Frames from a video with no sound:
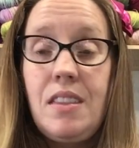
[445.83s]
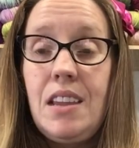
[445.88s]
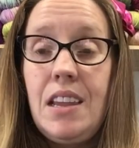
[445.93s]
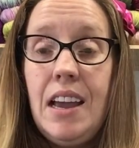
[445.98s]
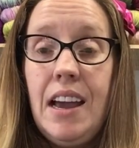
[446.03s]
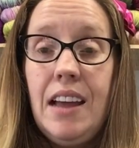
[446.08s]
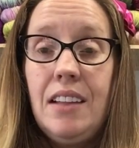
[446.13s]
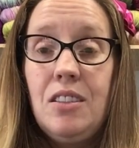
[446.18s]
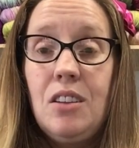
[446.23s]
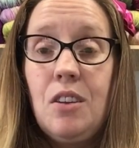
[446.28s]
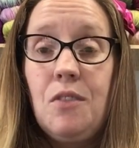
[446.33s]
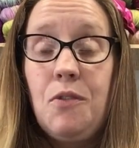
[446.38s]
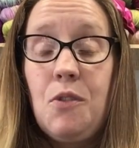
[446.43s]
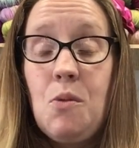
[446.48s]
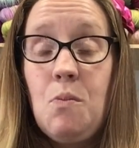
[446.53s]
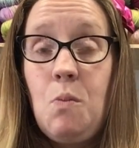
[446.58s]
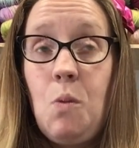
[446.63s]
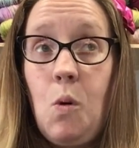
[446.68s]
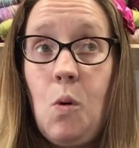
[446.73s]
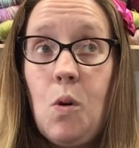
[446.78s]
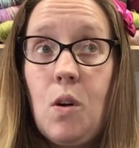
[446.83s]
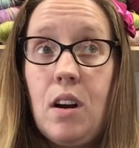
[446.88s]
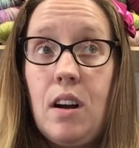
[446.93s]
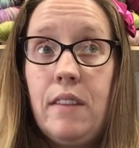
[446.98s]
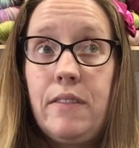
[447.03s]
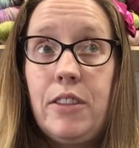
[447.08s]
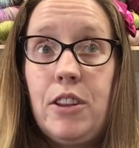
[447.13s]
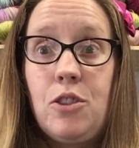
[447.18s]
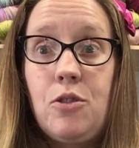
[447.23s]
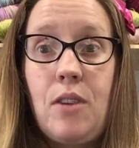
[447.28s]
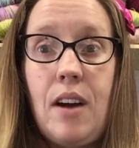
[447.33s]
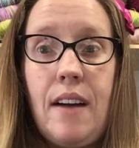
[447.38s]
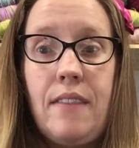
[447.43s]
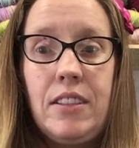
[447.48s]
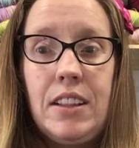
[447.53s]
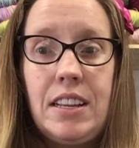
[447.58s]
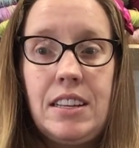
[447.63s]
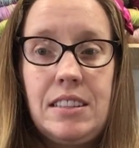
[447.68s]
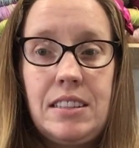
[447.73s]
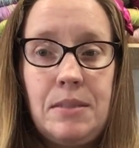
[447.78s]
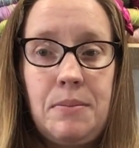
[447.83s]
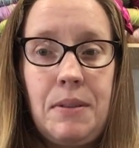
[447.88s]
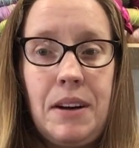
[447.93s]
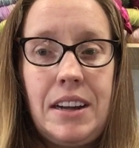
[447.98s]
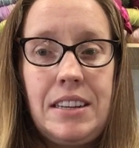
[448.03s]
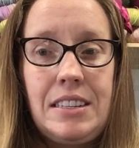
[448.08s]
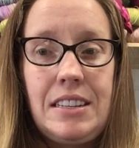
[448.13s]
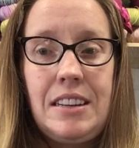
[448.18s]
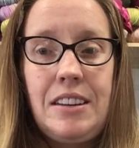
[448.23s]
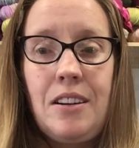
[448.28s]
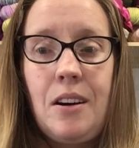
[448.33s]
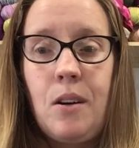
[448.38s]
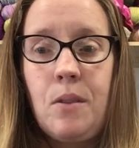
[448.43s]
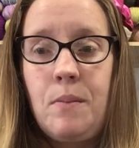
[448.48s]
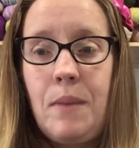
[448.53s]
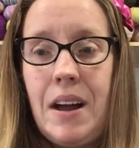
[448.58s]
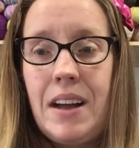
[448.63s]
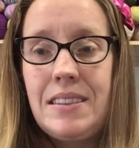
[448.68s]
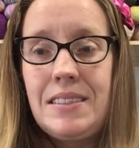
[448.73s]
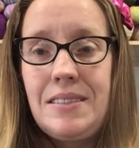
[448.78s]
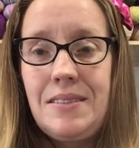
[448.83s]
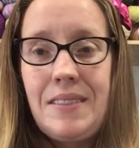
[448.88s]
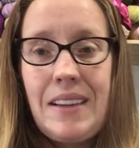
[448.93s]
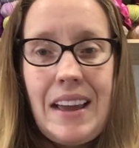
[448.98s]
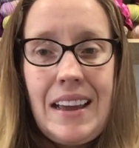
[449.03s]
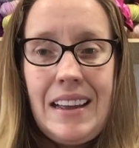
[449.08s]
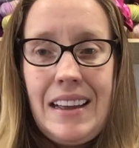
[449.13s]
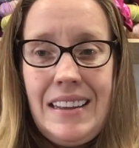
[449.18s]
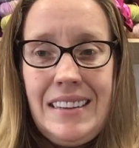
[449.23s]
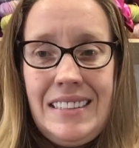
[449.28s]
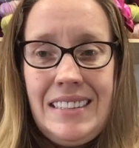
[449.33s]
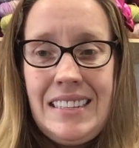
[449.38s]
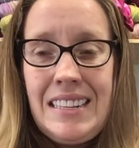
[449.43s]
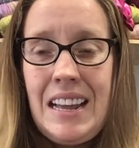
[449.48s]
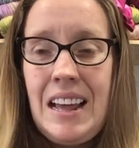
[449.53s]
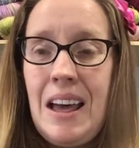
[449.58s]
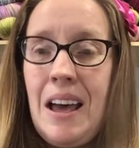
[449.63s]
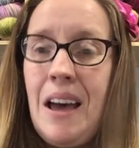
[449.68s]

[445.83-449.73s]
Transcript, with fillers: And look for more of the Traveling Surprise Yarn Box. Okay, guys?